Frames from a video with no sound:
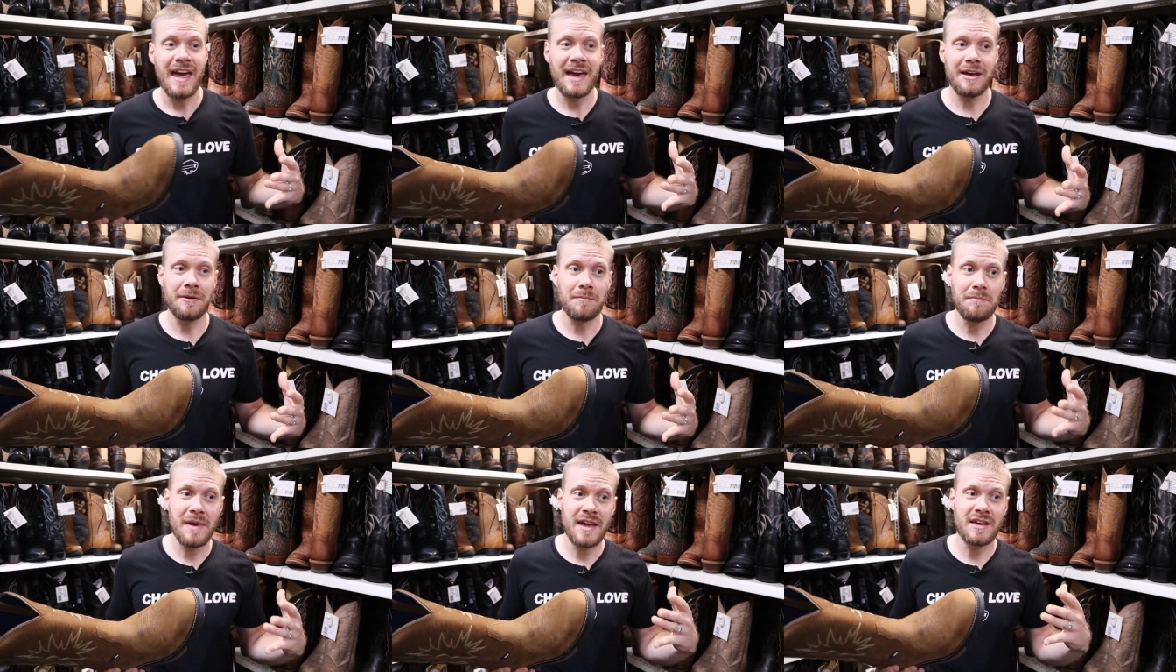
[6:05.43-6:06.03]

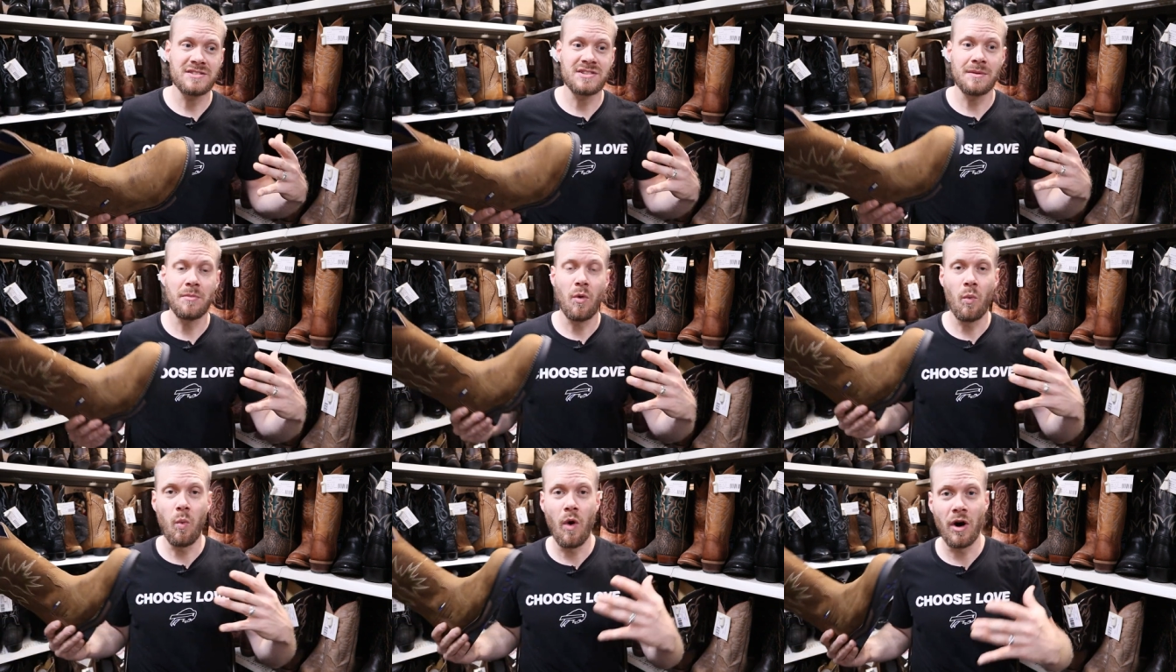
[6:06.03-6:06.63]
and make
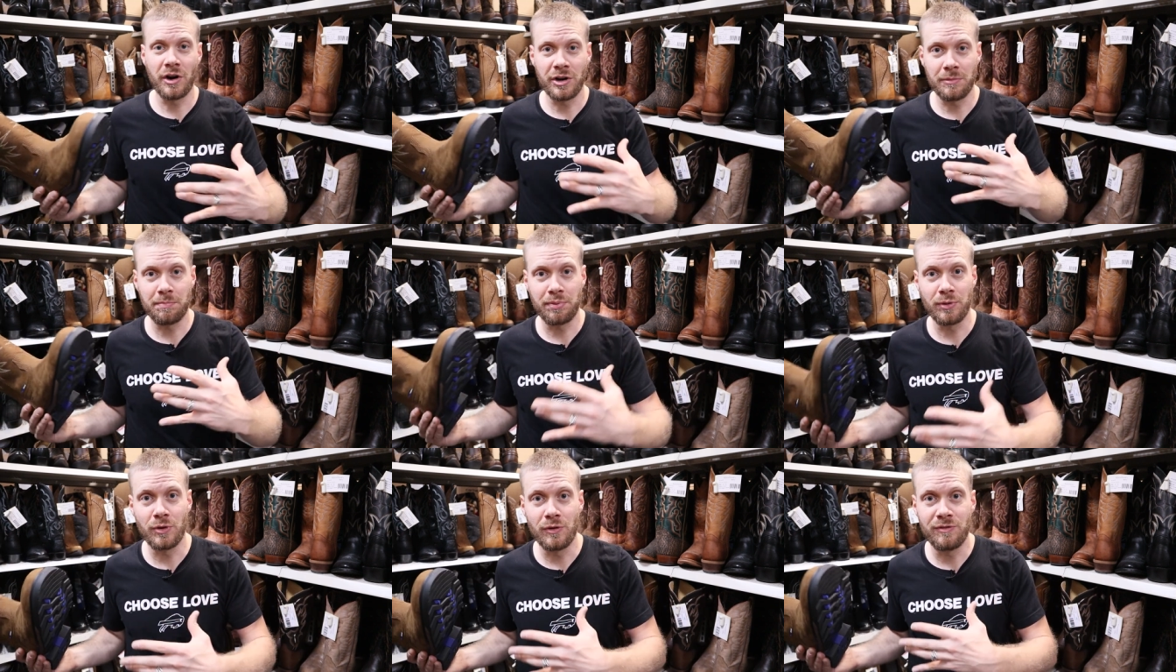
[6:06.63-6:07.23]
some
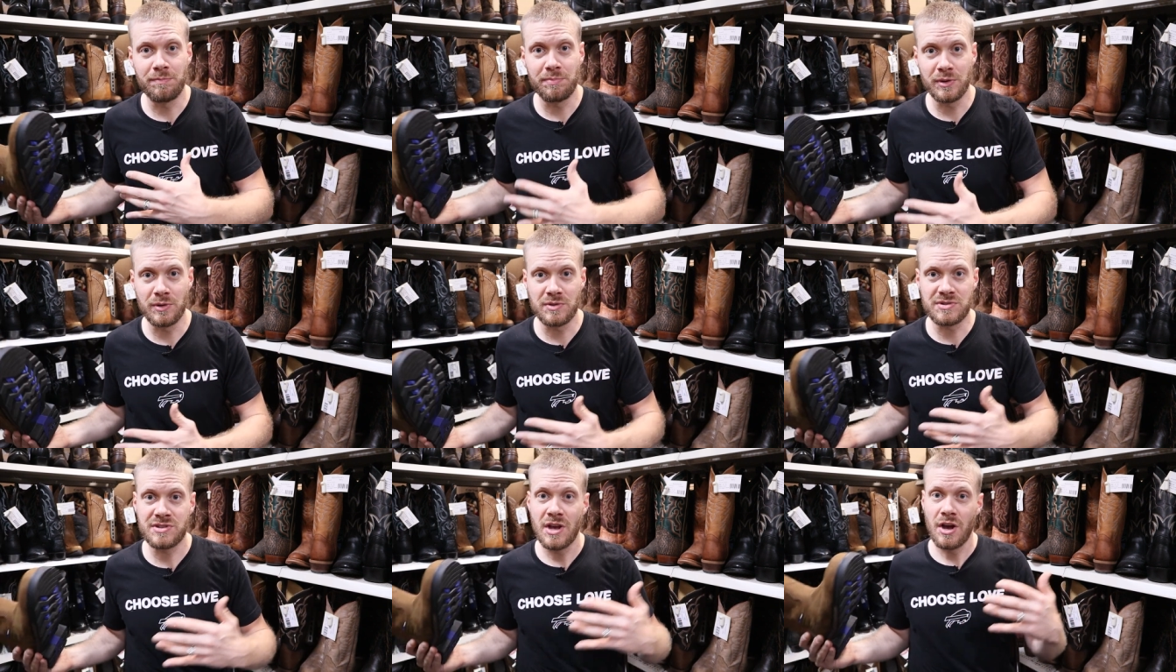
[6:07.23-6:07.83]
waterproof
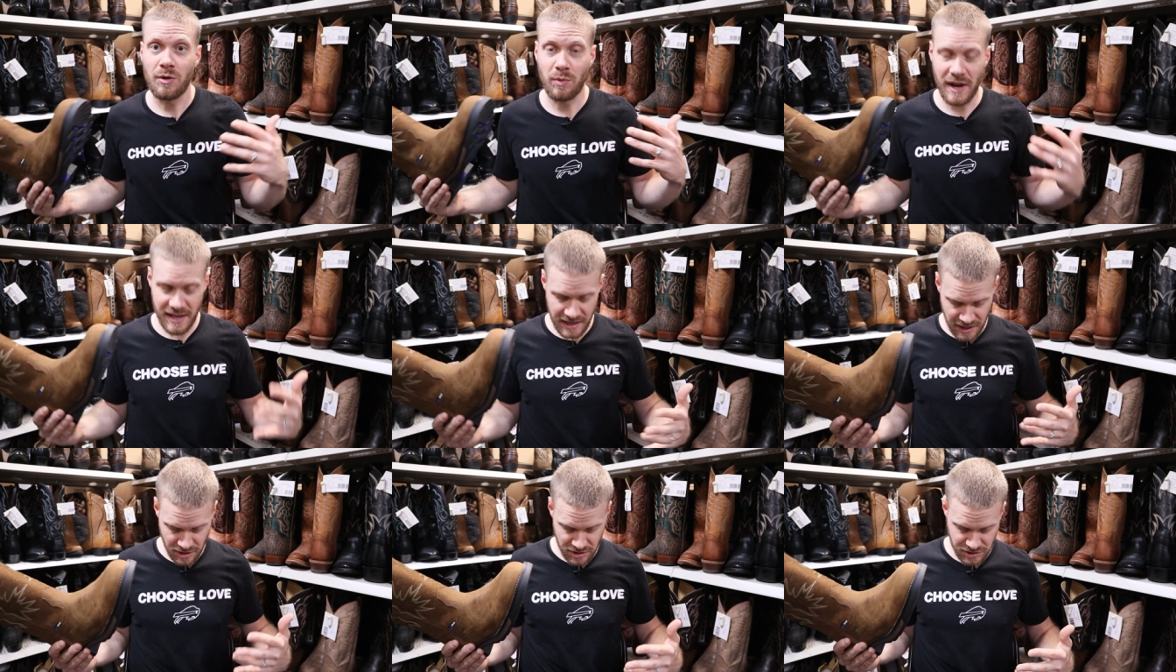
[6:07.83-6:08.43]
boots
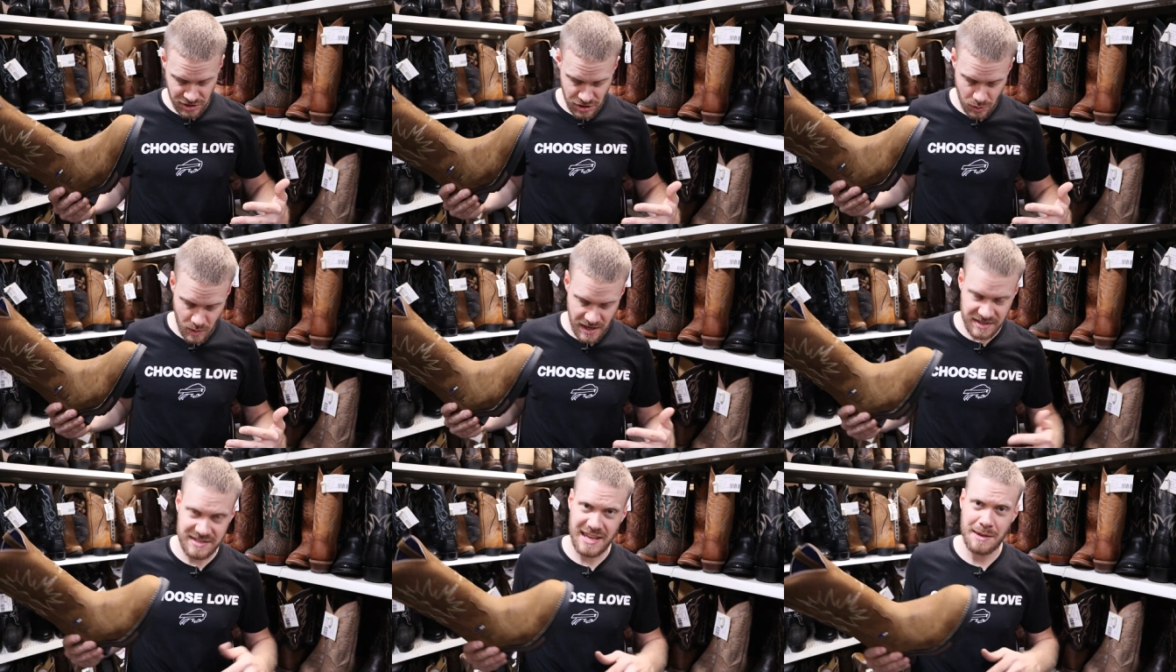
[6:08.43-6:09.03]
right here in the
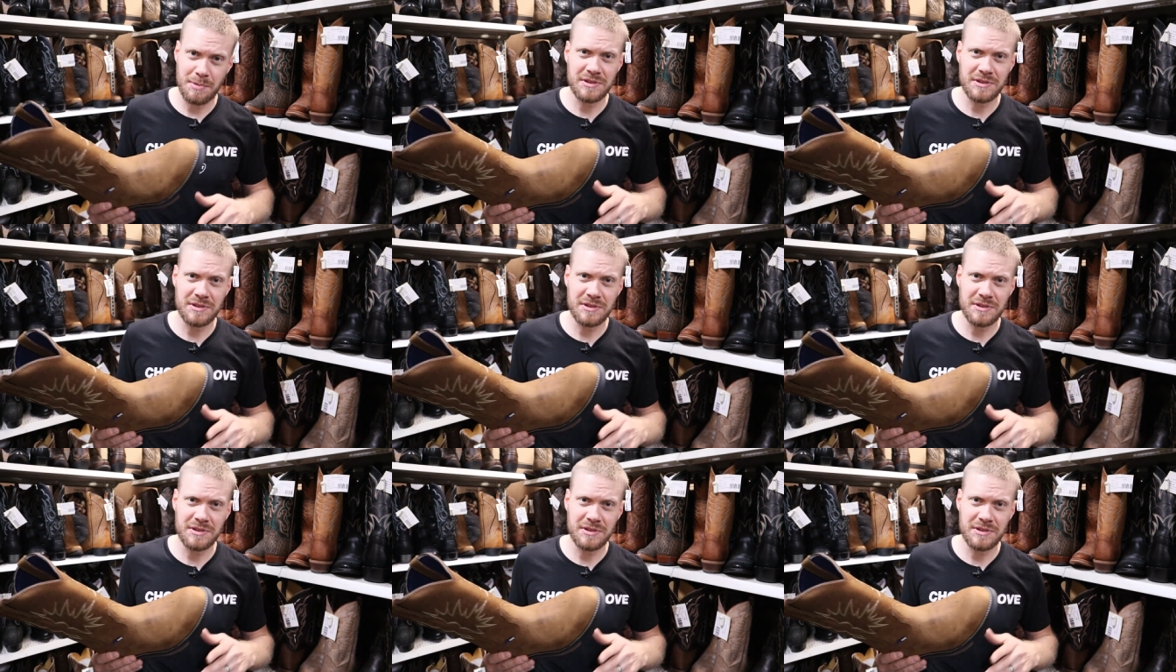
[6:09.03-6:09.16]
USA,